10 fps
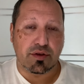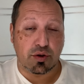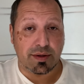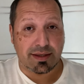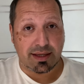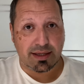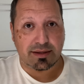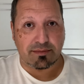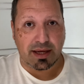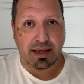to
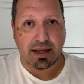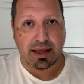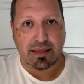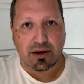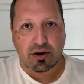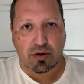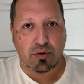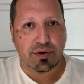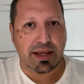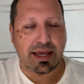assist men in their
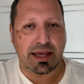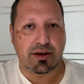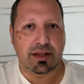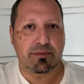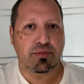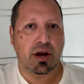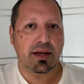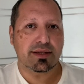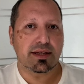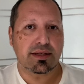own healing
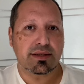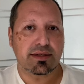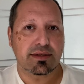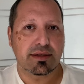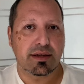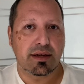process.